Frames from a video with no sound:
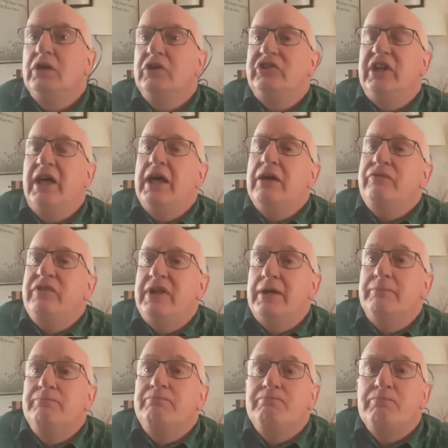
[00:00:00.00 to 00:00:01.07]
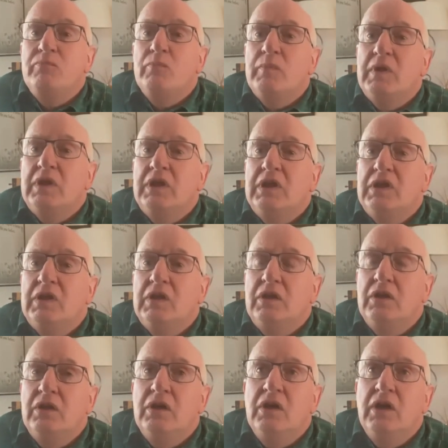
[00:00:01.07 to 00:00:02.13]
She left him
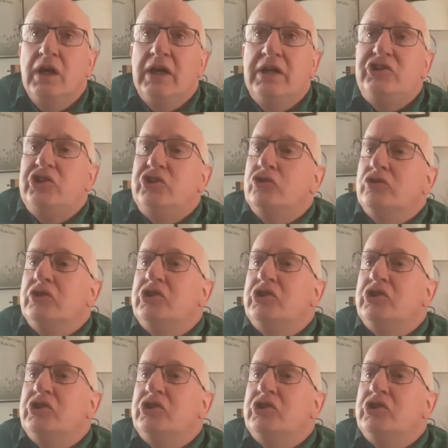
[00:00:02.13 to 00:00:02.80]
and she took